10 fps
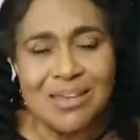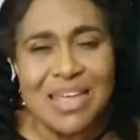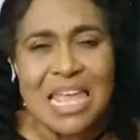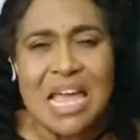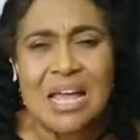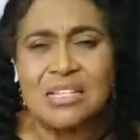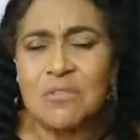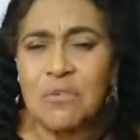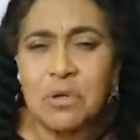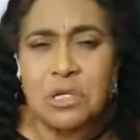He can't
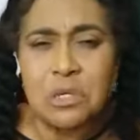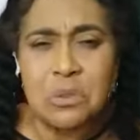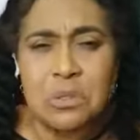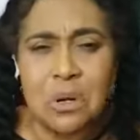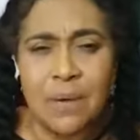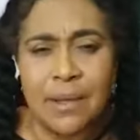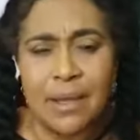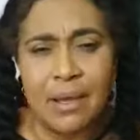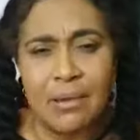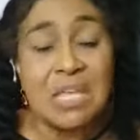afford a good
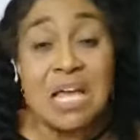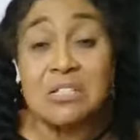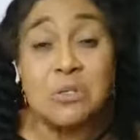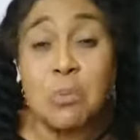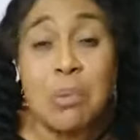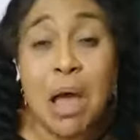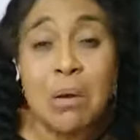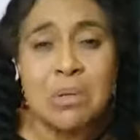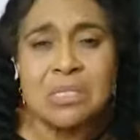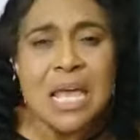lawyer. He has no
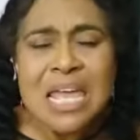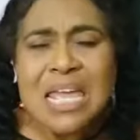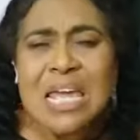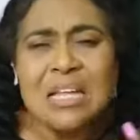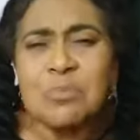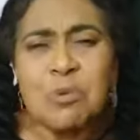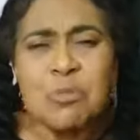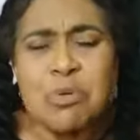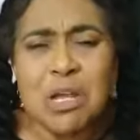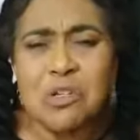powers. He can't put
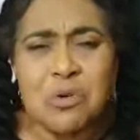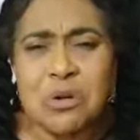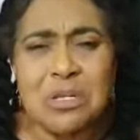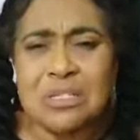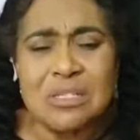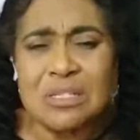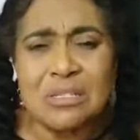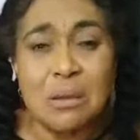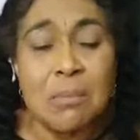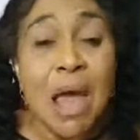pressure on the
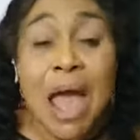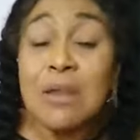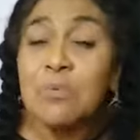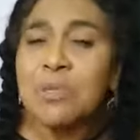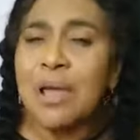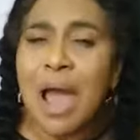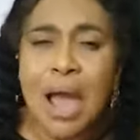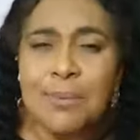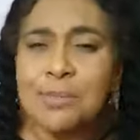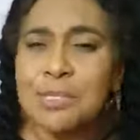system. And with the
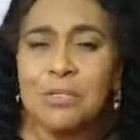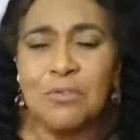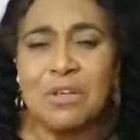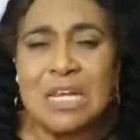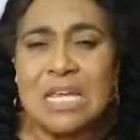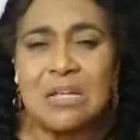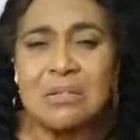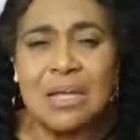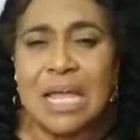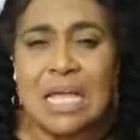absence of a
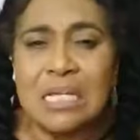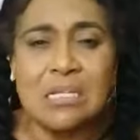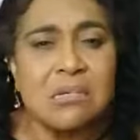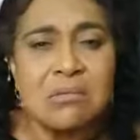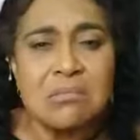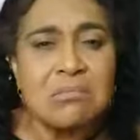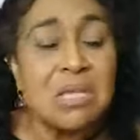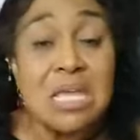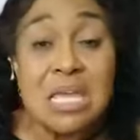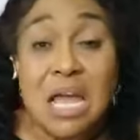legal aid,
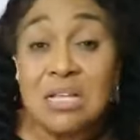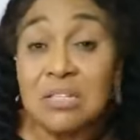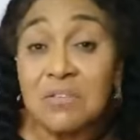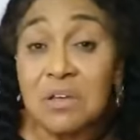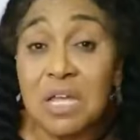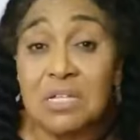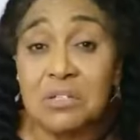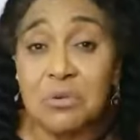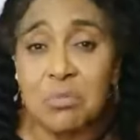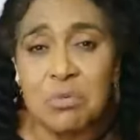he can't even get
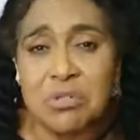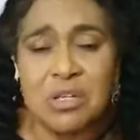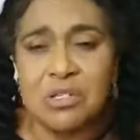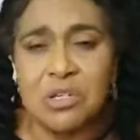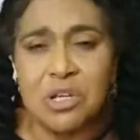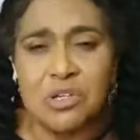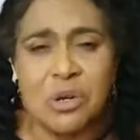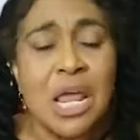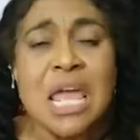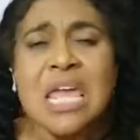a
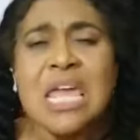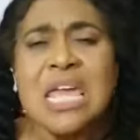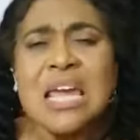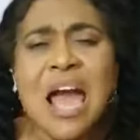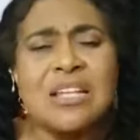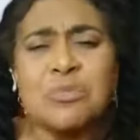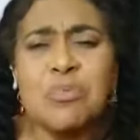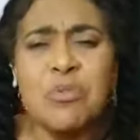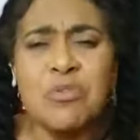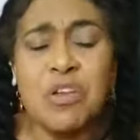representation. He can't
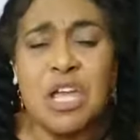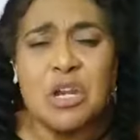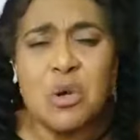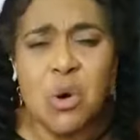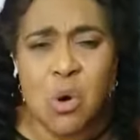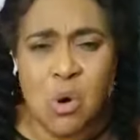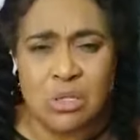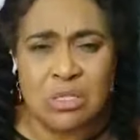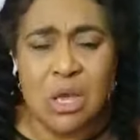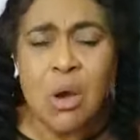prove in
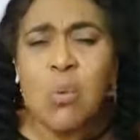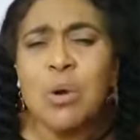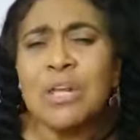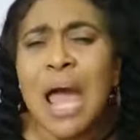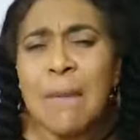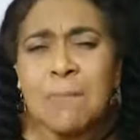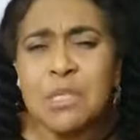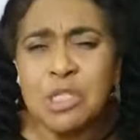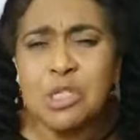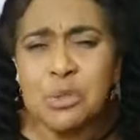court what
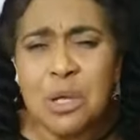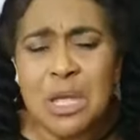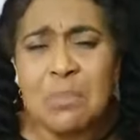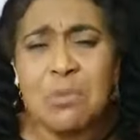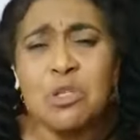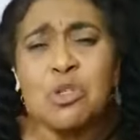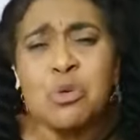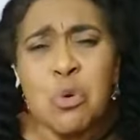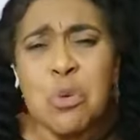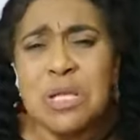happened to him the
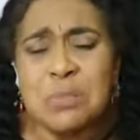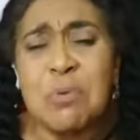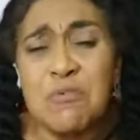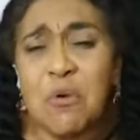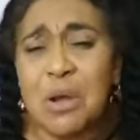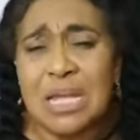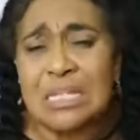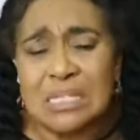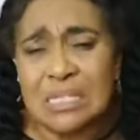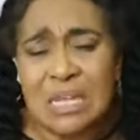2 weeks before
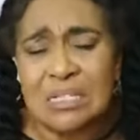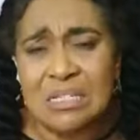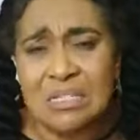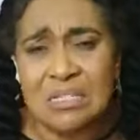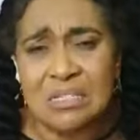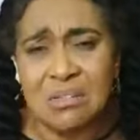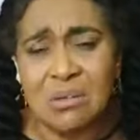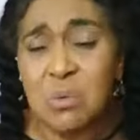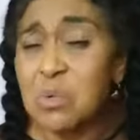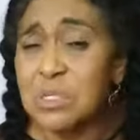his sentence.
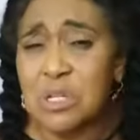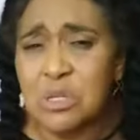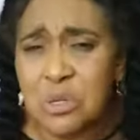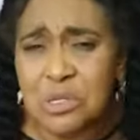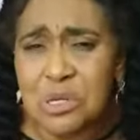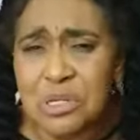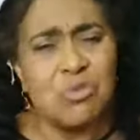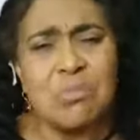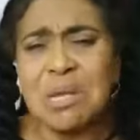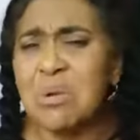Was he tortured?
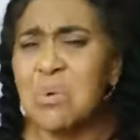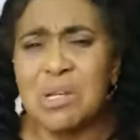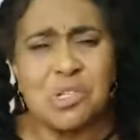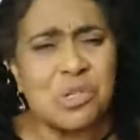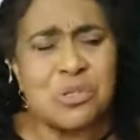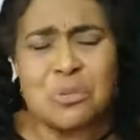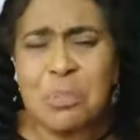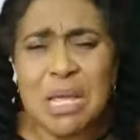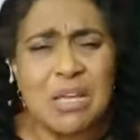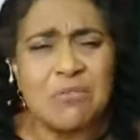Too many questions
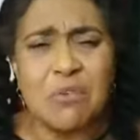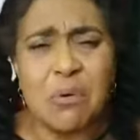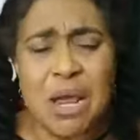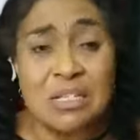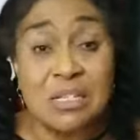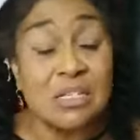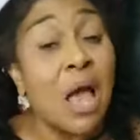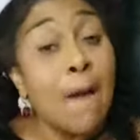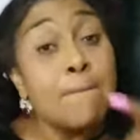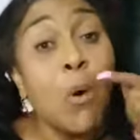begging for answers.
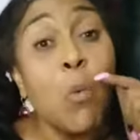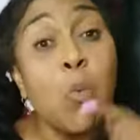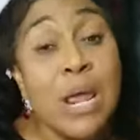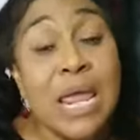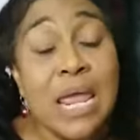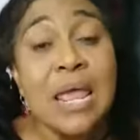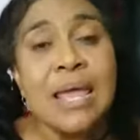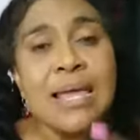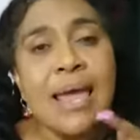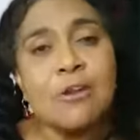But we
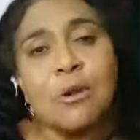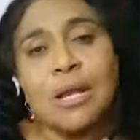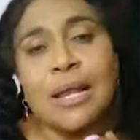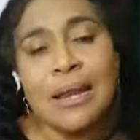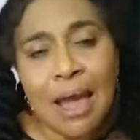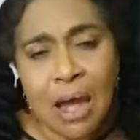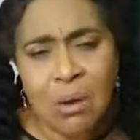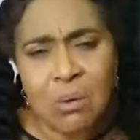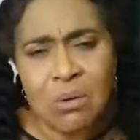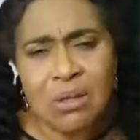cannot
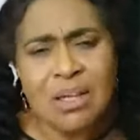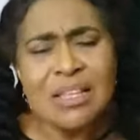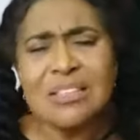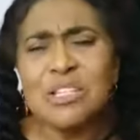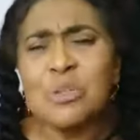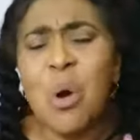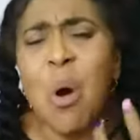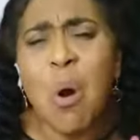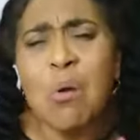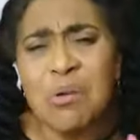allow this
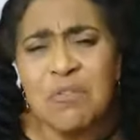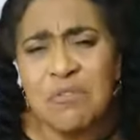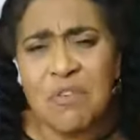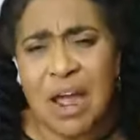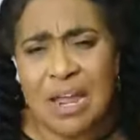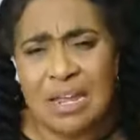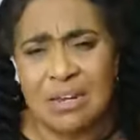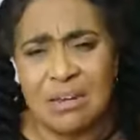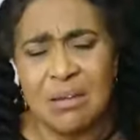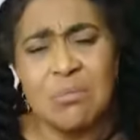
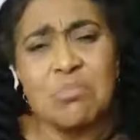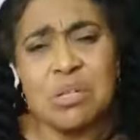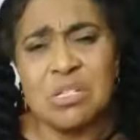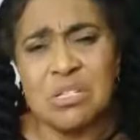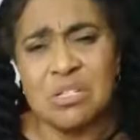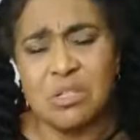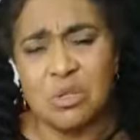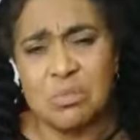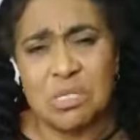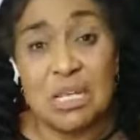horrifying precedence
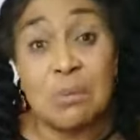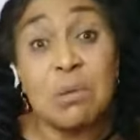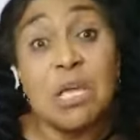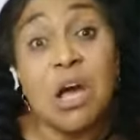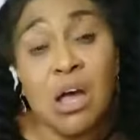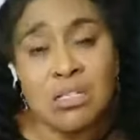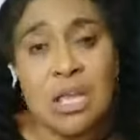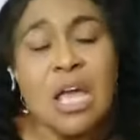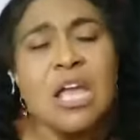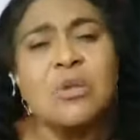to be set because
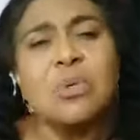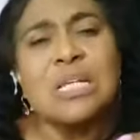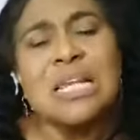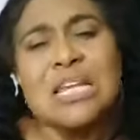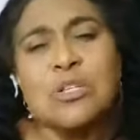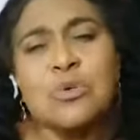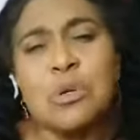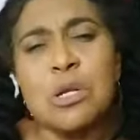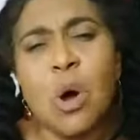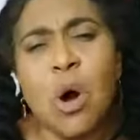it would lead to
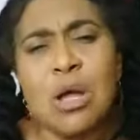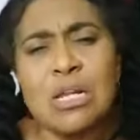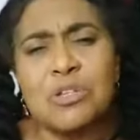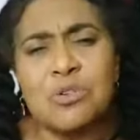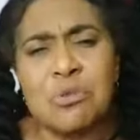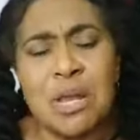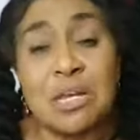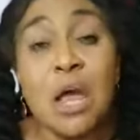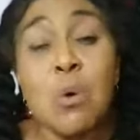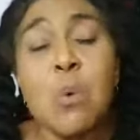an ugly trend
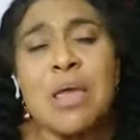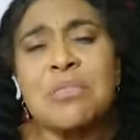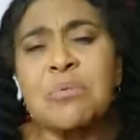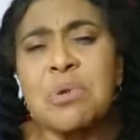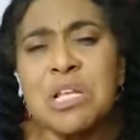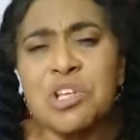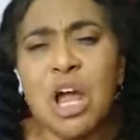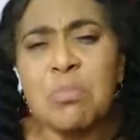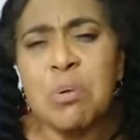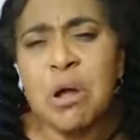where the rich
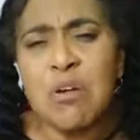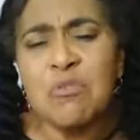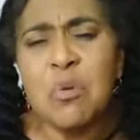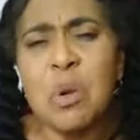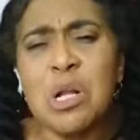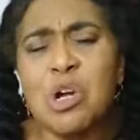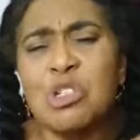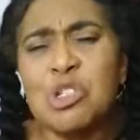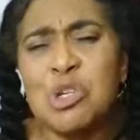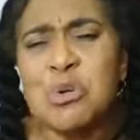and powerful will
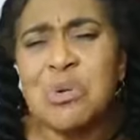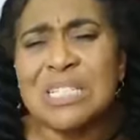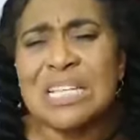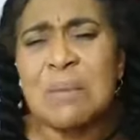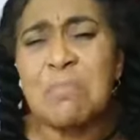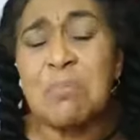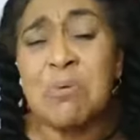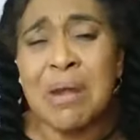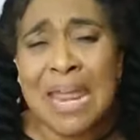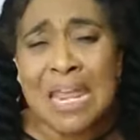continuously
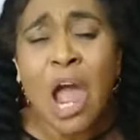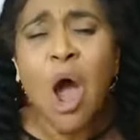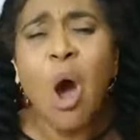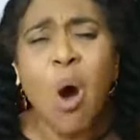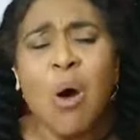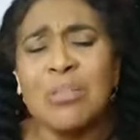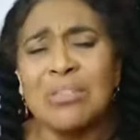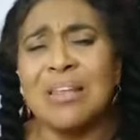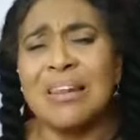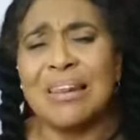prey
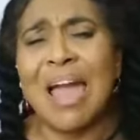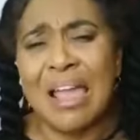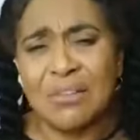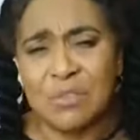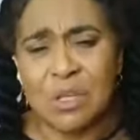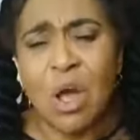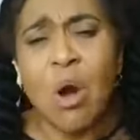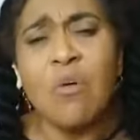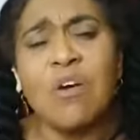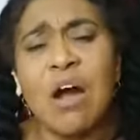on the lives
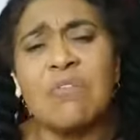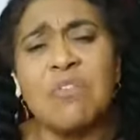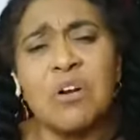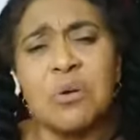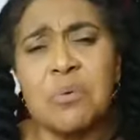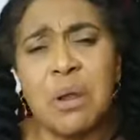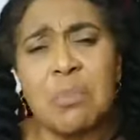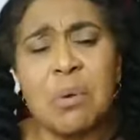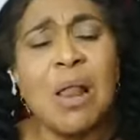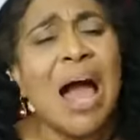of our
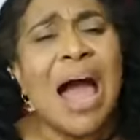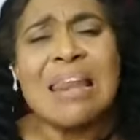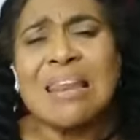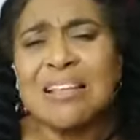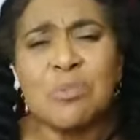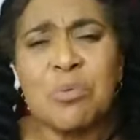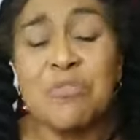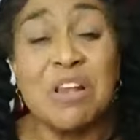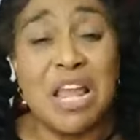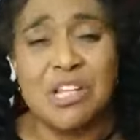vulnerable, our less
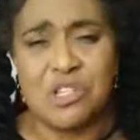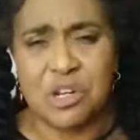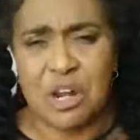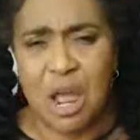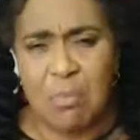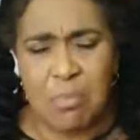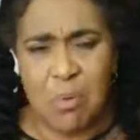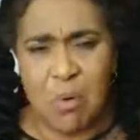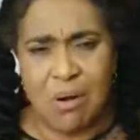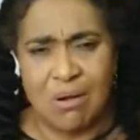privileged and our
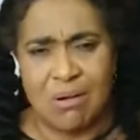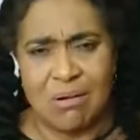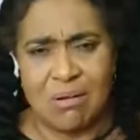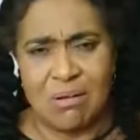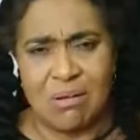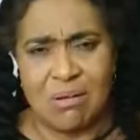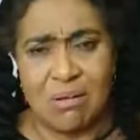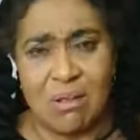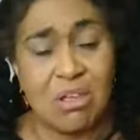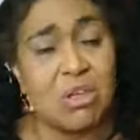poor.
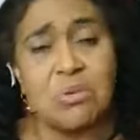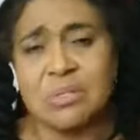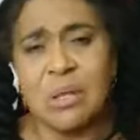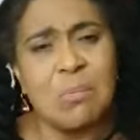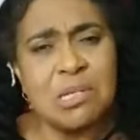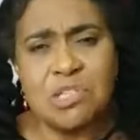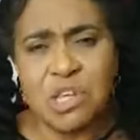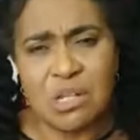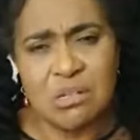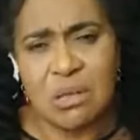Accuse them and
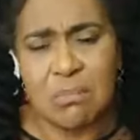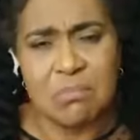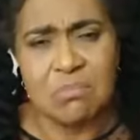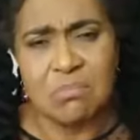jail them.